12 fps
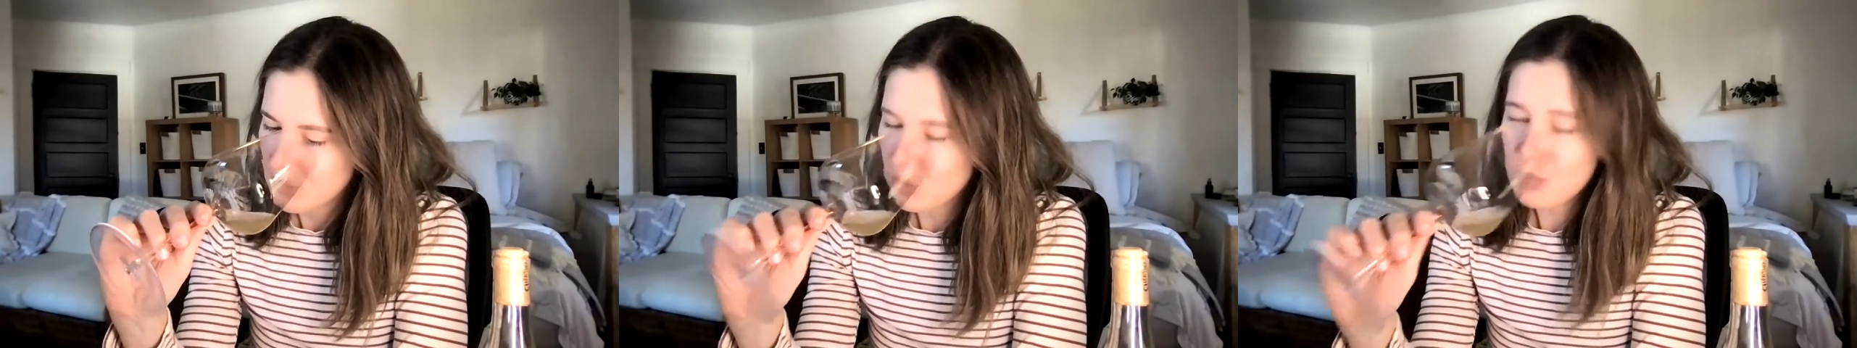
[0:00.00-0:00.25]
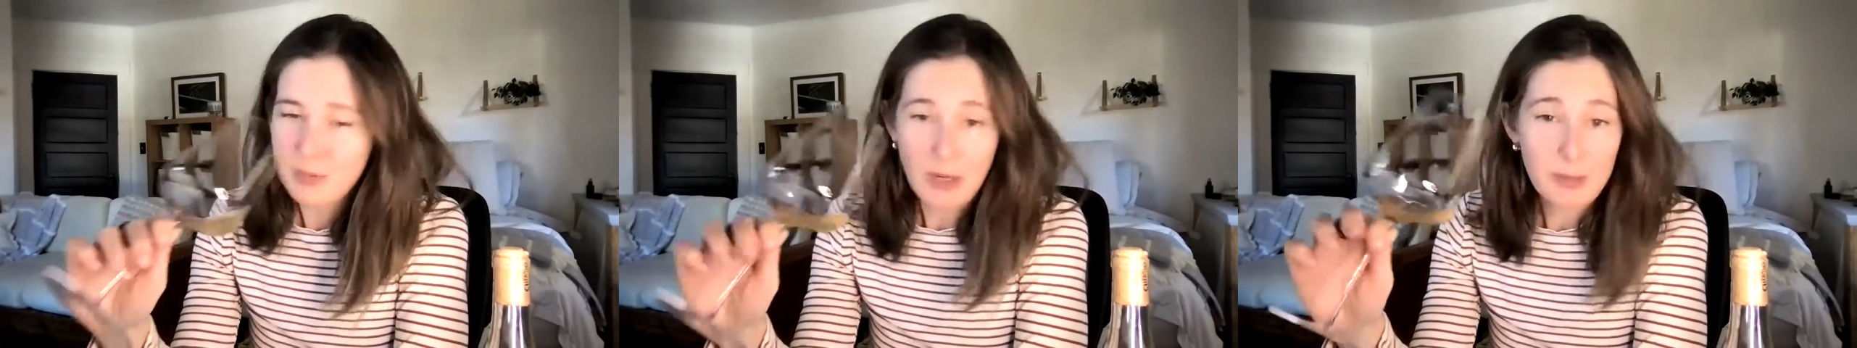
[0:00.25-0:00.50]
You
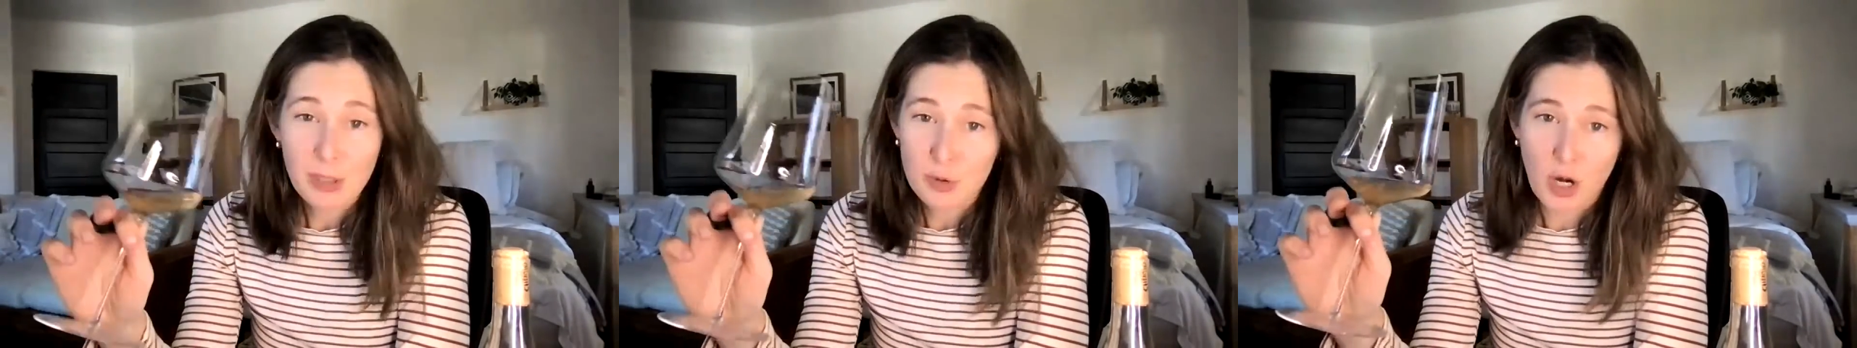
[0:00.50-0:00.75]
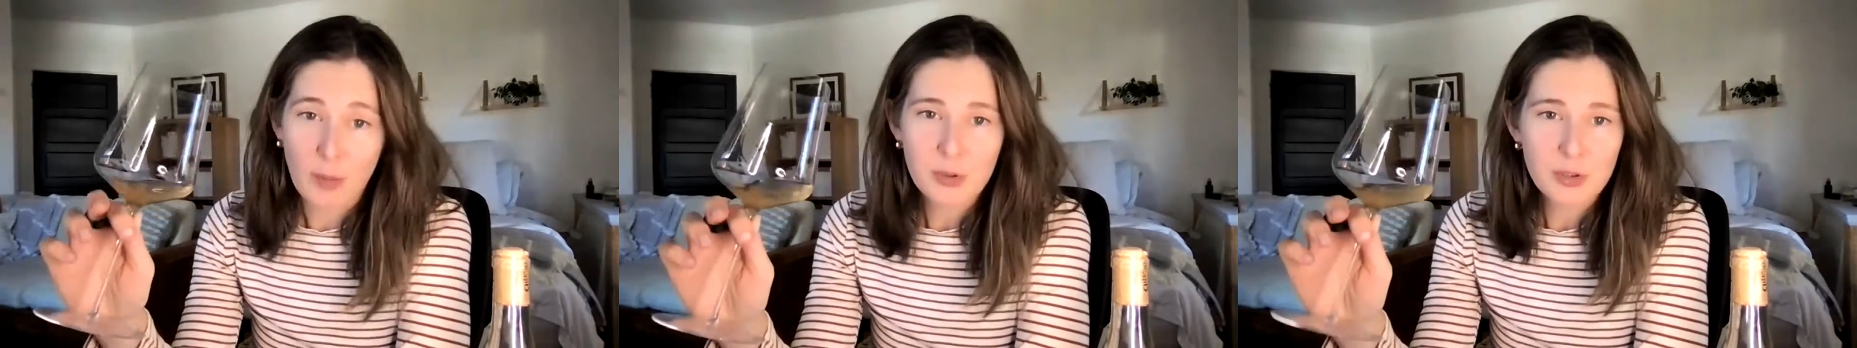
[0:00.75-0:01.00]
could probably go
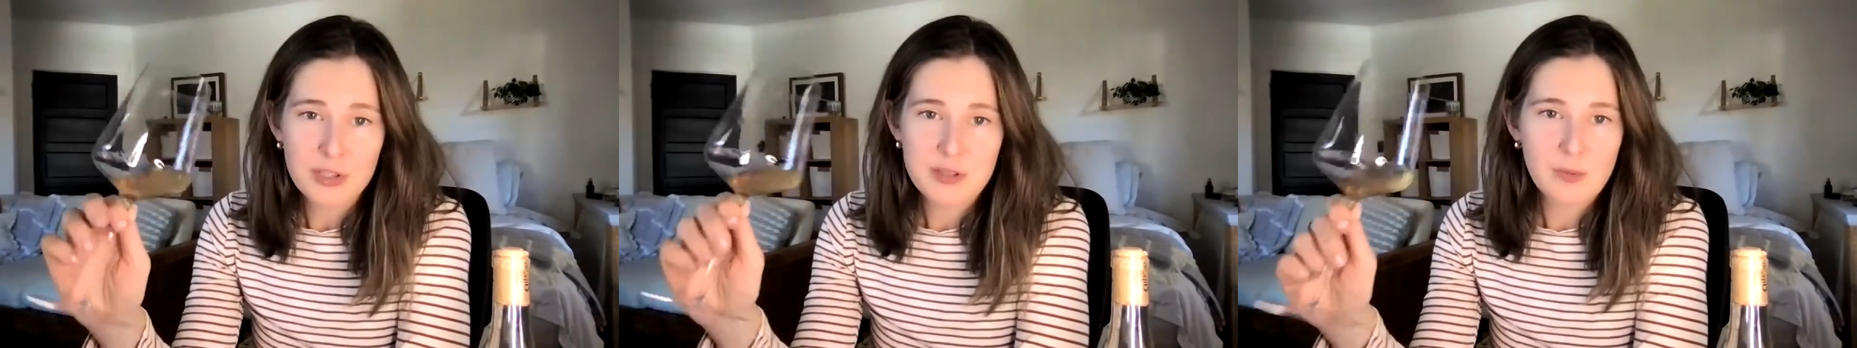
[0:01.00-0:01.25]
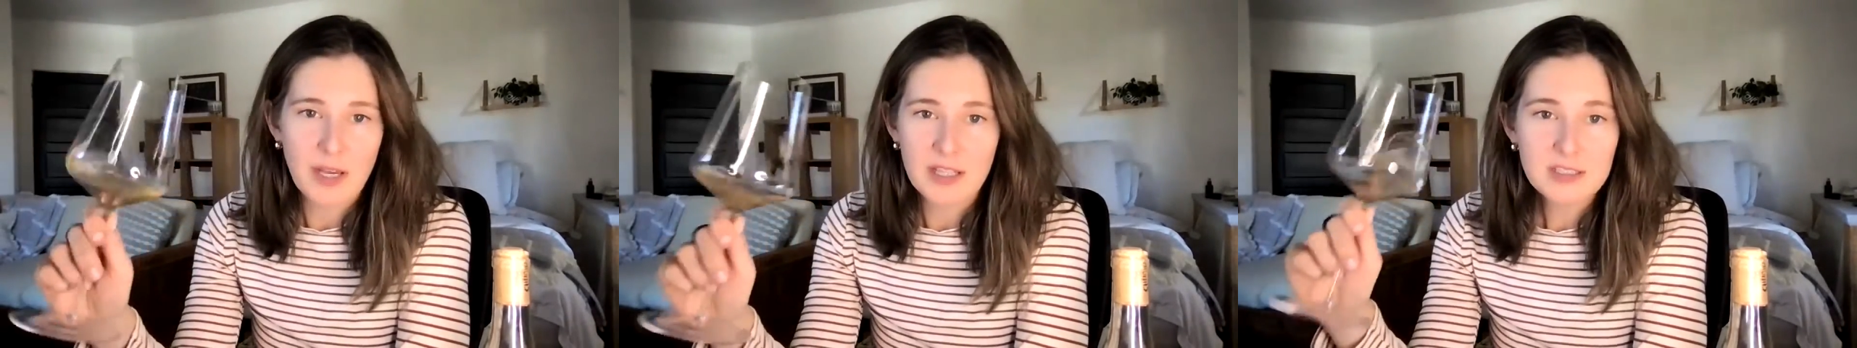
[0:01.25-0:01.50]
tropical as
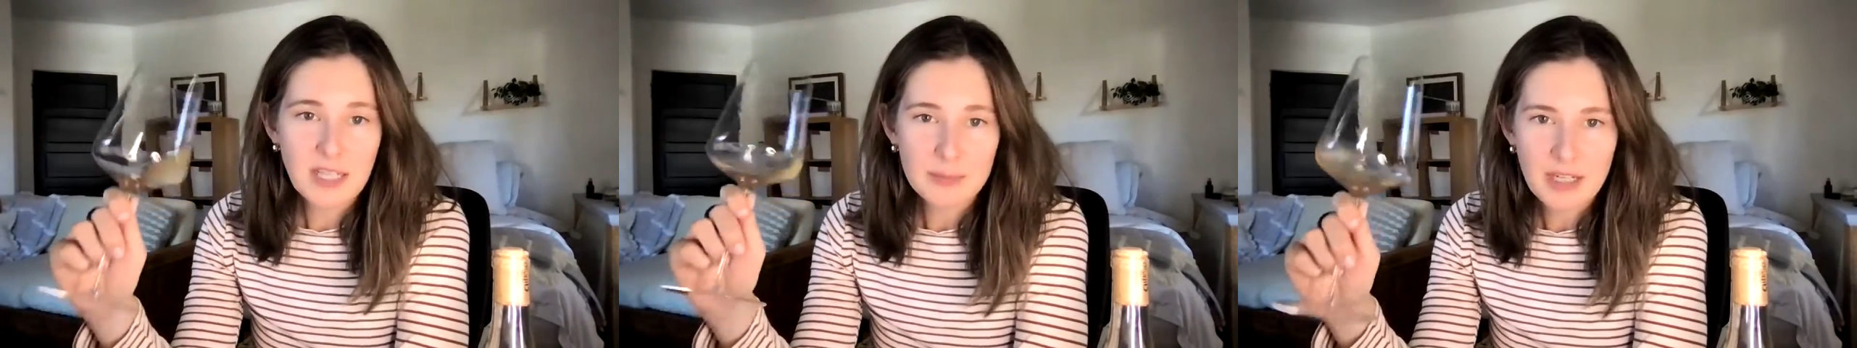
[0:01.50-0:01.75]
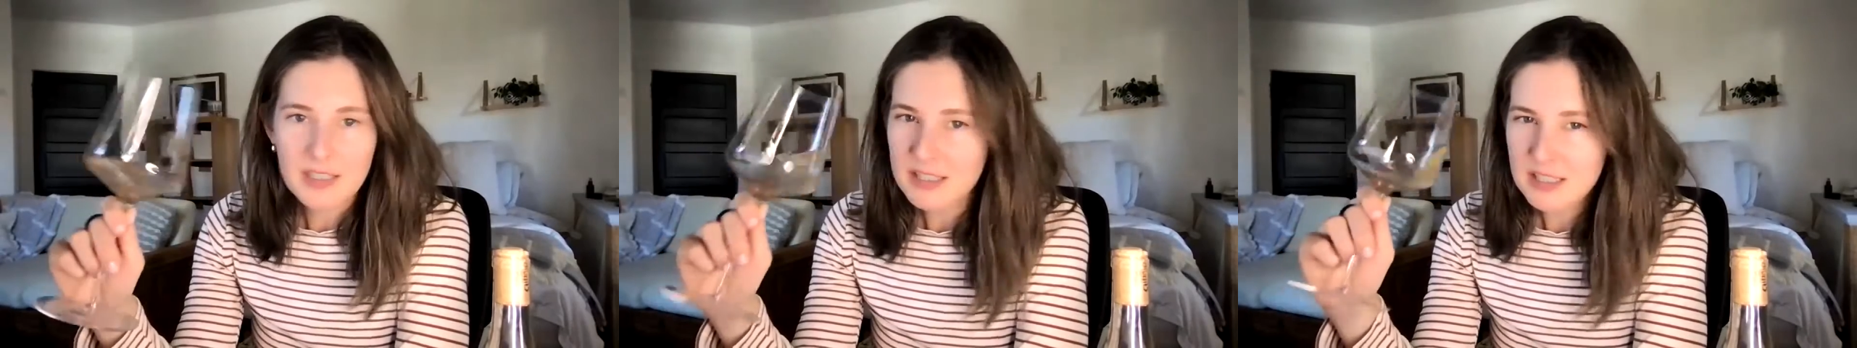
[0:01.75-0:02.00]
well. I'm
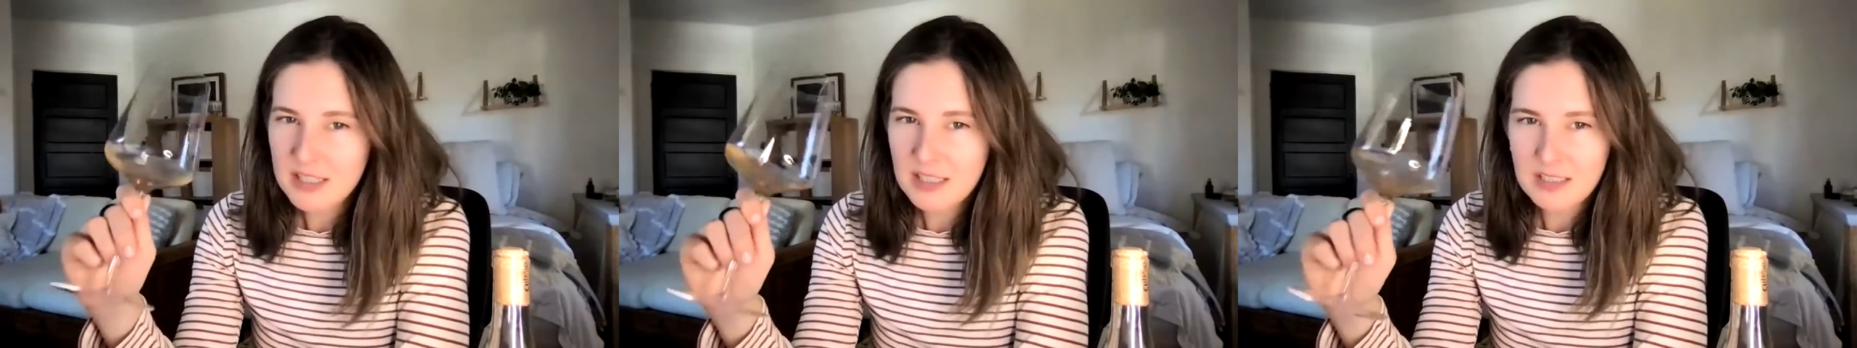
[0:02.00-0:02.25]
not getting